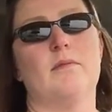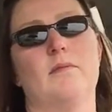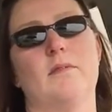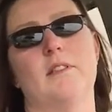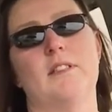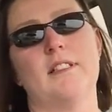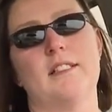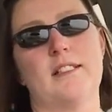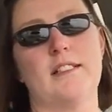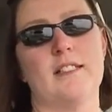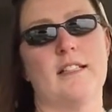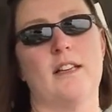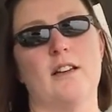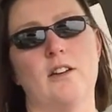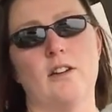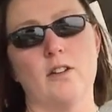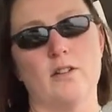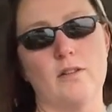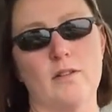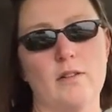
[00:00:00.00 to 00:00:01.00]

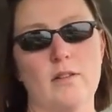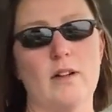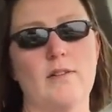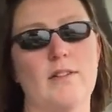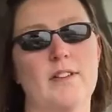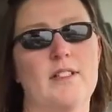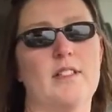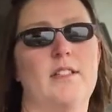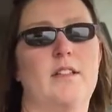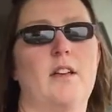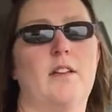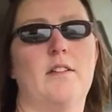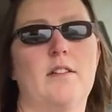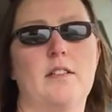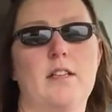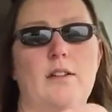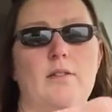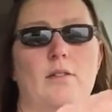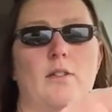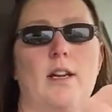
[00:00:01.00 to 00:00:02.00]
center of it, you know, the
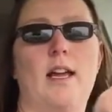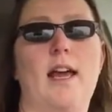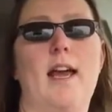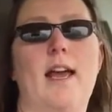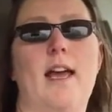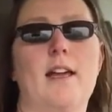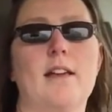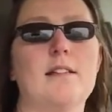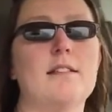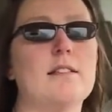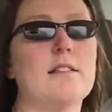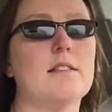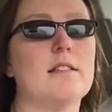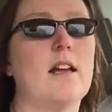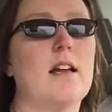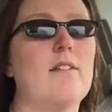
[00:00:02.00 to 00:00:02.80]
deviled eggs.